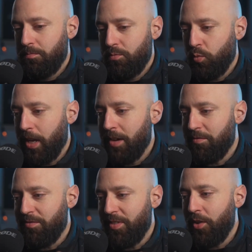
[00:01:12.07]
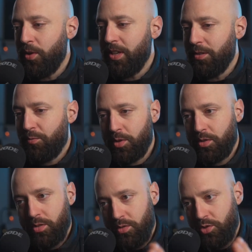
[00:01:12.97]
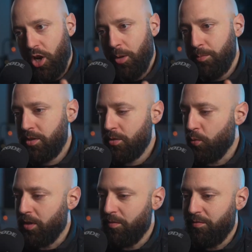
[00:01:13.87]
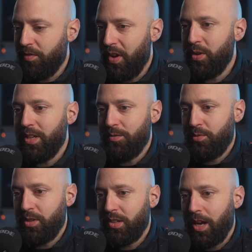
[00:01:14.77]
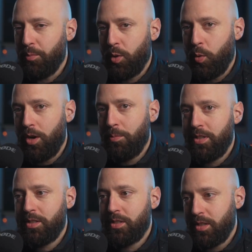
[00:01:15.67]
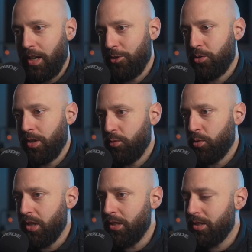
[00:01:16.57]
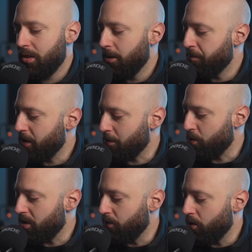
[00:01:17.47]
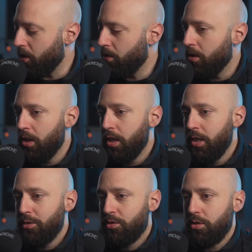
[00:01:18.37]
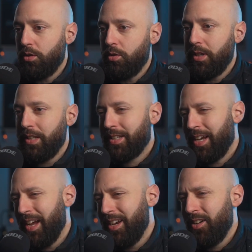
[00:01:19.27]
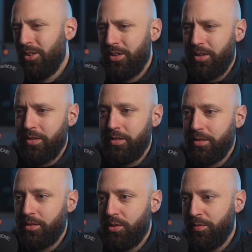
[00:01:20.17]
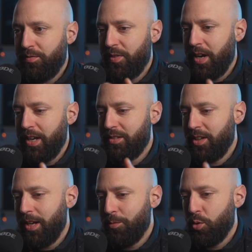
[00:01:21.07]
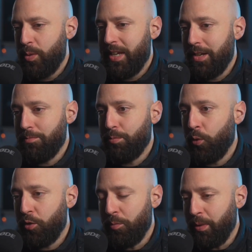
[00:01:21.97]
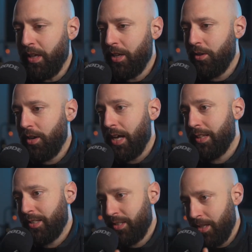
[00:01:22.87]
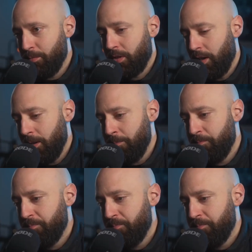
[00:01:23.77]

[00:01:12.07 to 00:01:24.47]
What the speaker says: We have very different jobs with very different time requirements. I also have two kids, as most of you know. So it's kind of hard to find time where we can both be here at the same time